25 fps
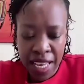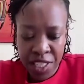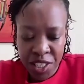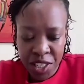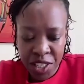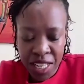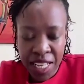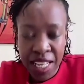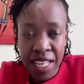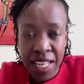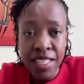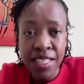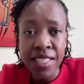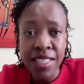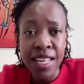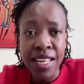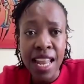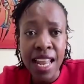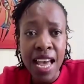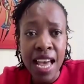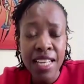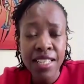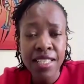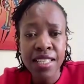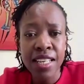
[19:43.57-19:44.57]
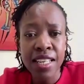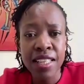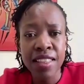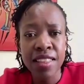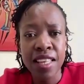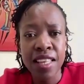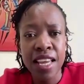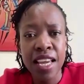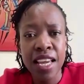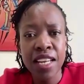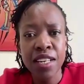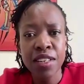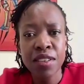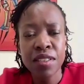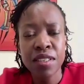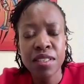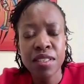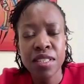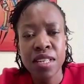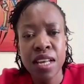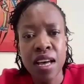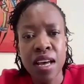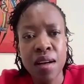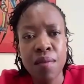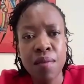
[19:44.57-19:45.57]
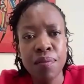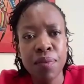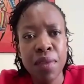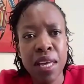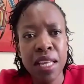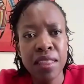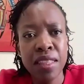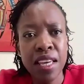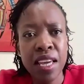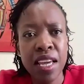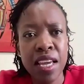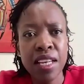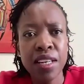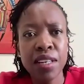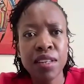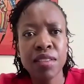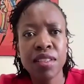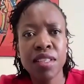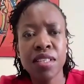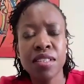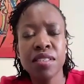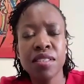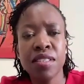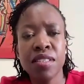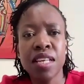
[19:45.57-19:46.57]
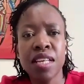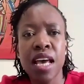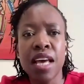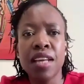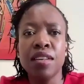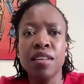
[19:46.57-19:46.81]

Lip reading: actually is light at the end of this